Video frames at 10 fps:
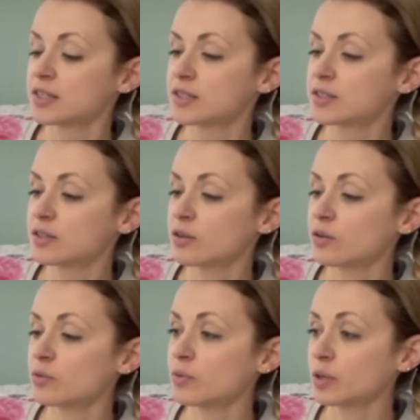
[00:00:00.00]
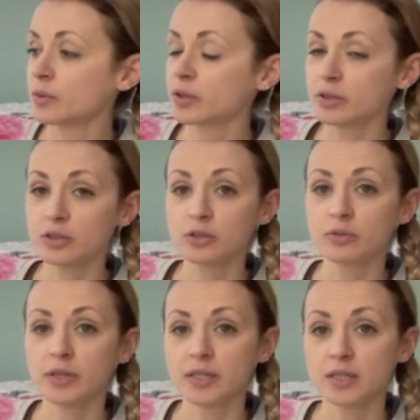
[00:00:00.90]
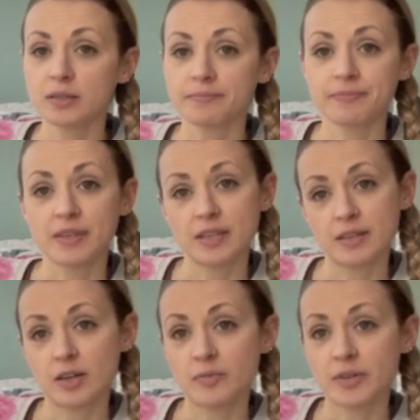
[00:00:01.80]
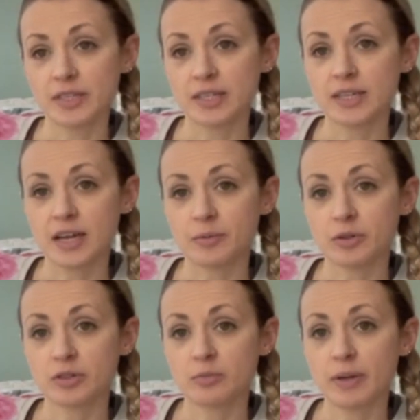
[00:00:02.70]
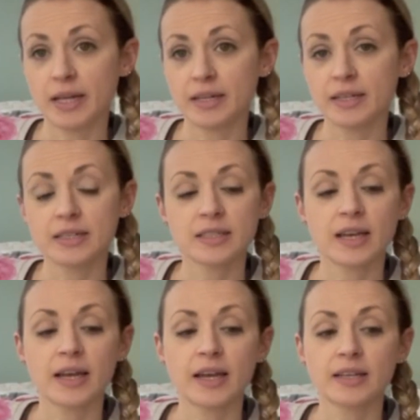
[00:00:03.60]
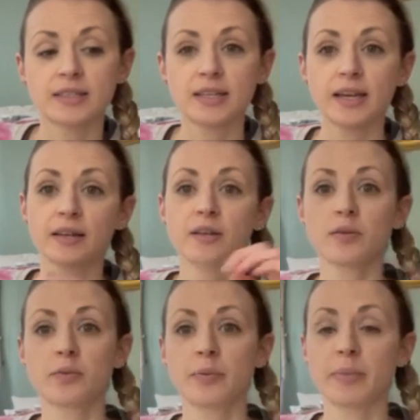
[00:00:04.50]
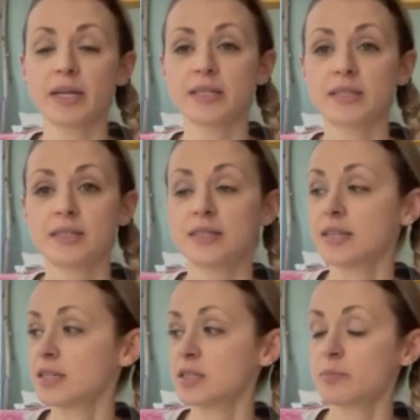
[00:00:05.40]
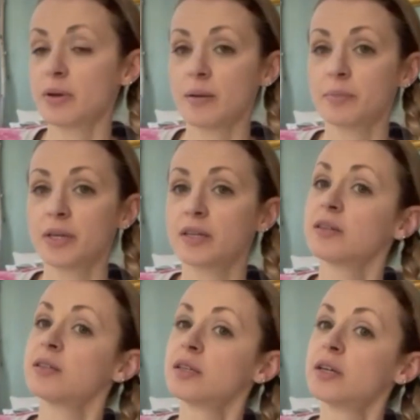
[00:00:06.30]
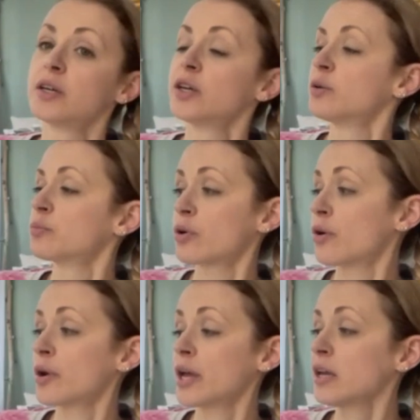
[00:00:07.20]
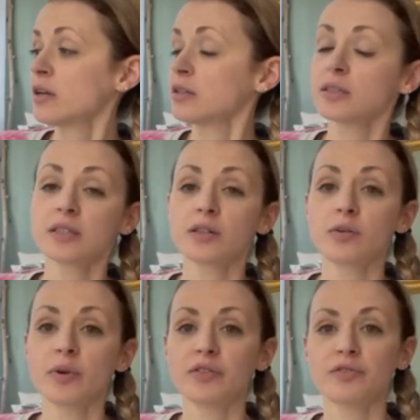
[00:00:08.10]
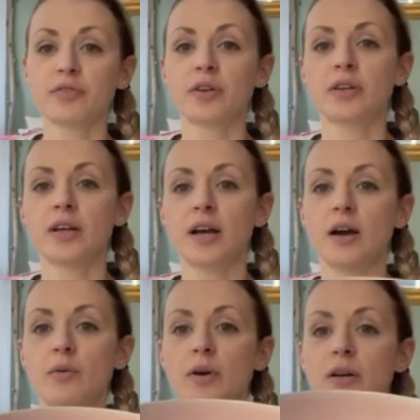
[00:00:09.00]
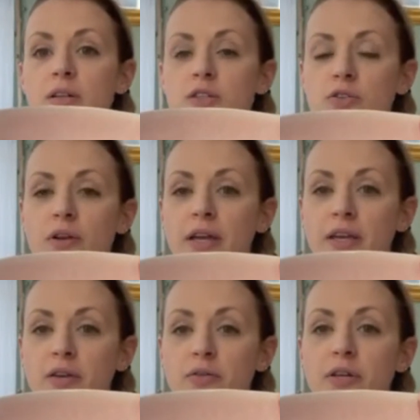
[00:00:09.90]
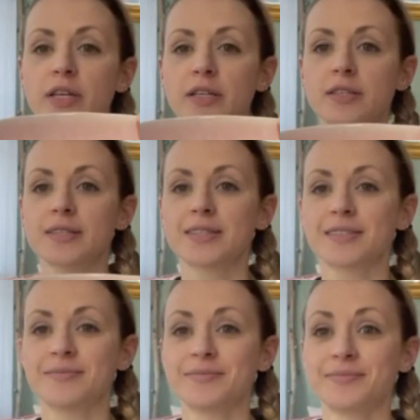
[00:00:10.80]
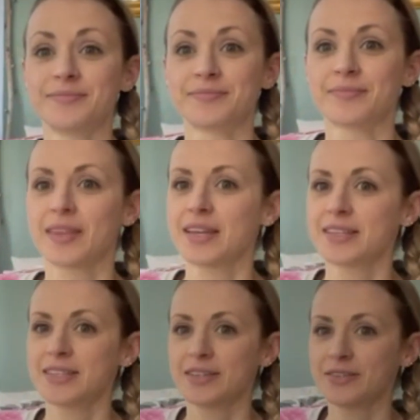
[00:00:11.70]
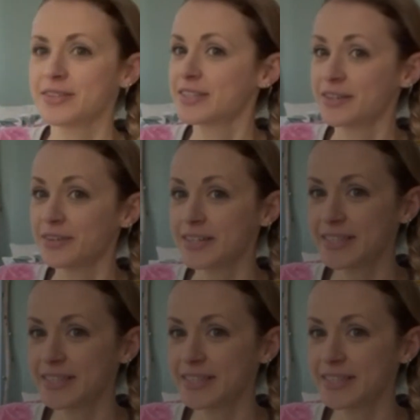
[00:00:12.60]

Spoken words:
So what we're going to do is, obviously I'm going to blend it, and then we mix this pumpkin puree with our dry ingredients. So see you in a